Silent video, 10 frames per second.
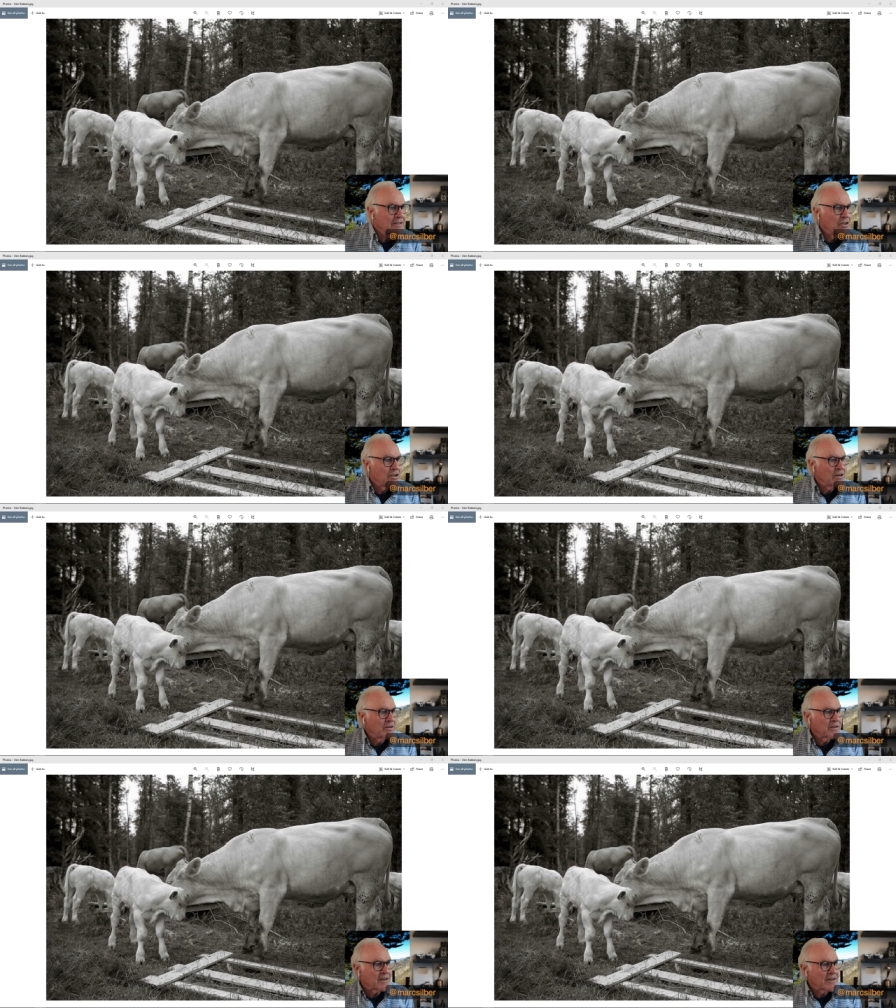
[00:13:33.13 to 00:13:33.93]
you
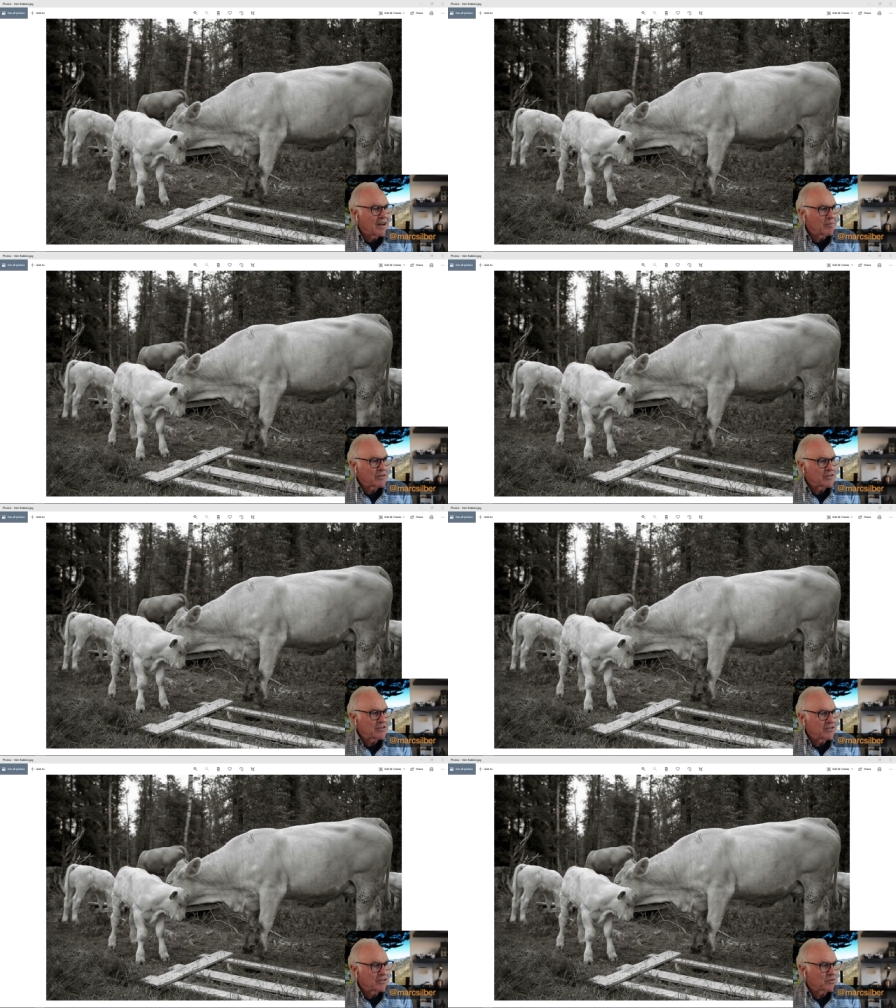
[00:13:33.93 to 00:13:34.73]
know the
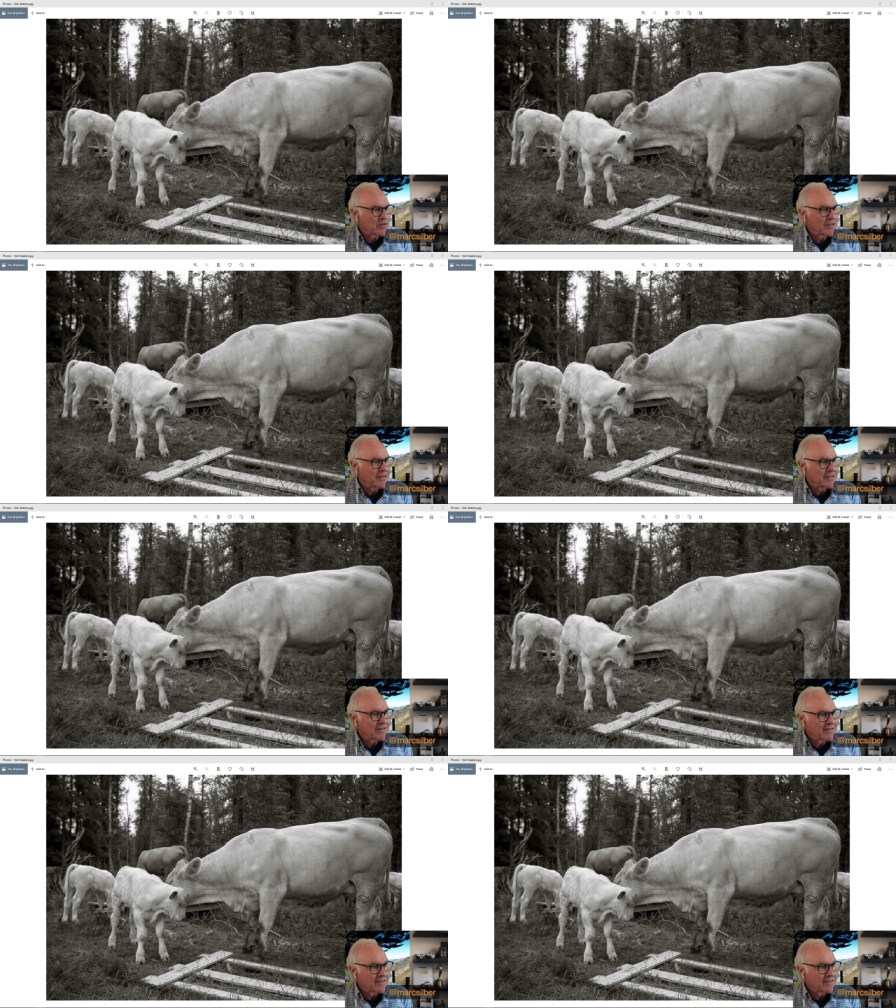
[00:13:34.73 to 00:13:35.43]
composition is really